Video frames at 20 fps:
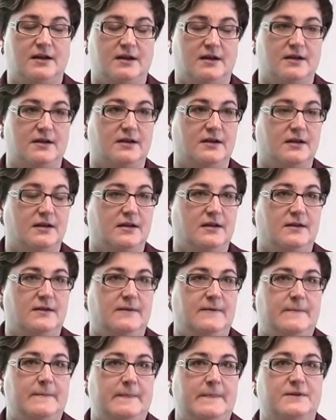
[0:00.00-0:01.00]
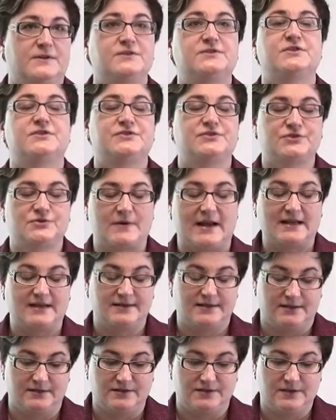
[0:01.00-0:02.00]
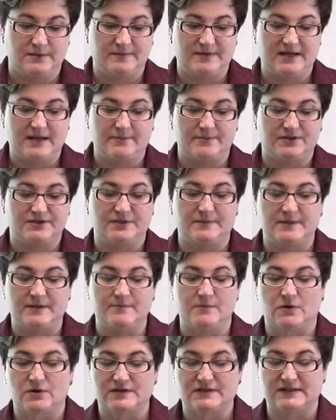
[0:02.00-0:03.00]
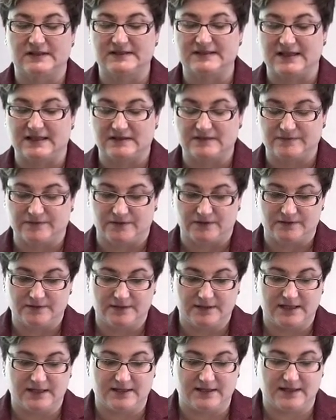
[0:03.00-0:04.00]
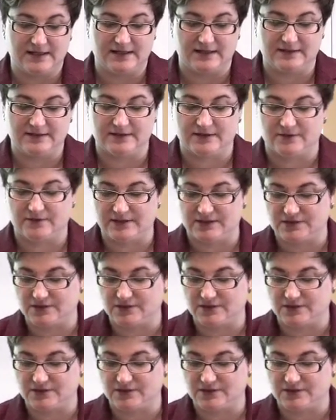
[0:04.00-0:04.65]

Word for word: uh, to strengthen to be able to be more successful in, in their